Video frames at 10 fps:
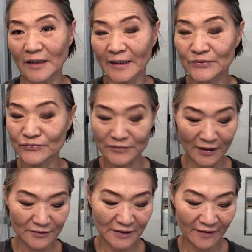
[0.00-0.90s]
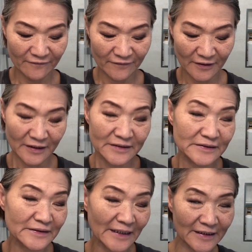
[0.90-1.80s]
I do not have a
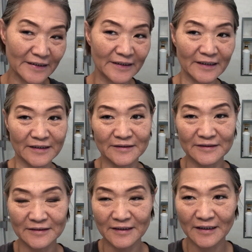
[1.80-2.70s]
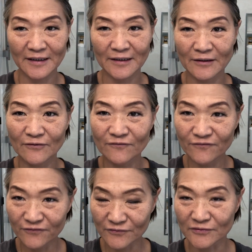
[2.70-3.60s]
delicate
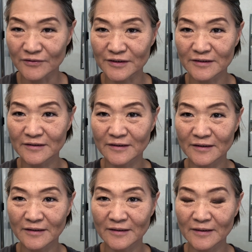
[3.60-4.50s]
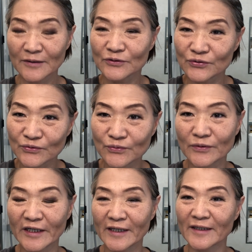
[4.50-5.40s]
foot to
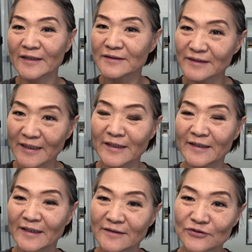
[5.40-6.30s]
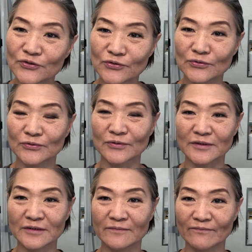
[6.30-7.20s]
wear delicate
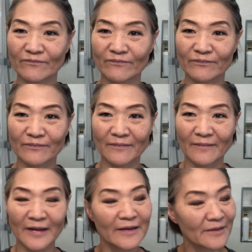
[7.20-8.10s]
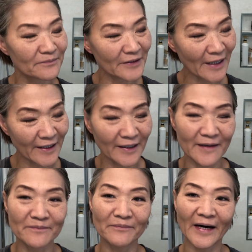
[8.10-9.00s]
shoes, but I
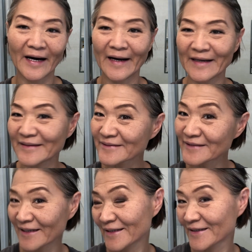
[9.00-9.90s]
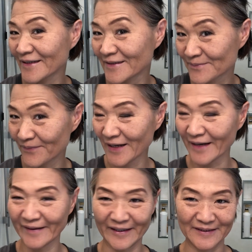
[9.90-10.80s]
can buy delicate
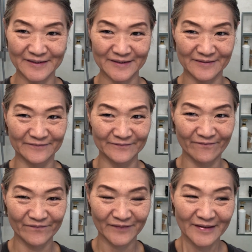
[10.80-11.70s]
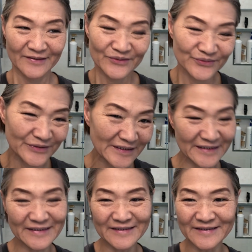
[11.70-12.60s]
pies to
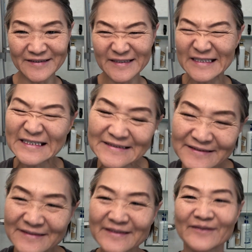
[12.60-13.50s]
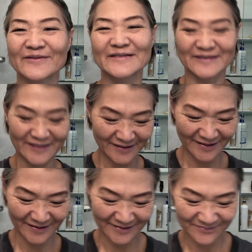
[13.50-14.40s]
eat those
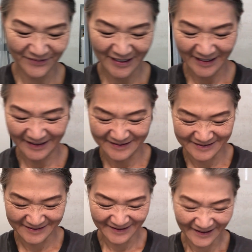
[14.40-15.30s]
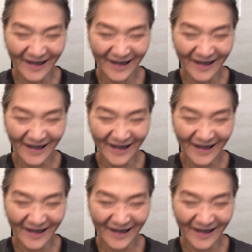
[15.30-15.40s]
delicate pies.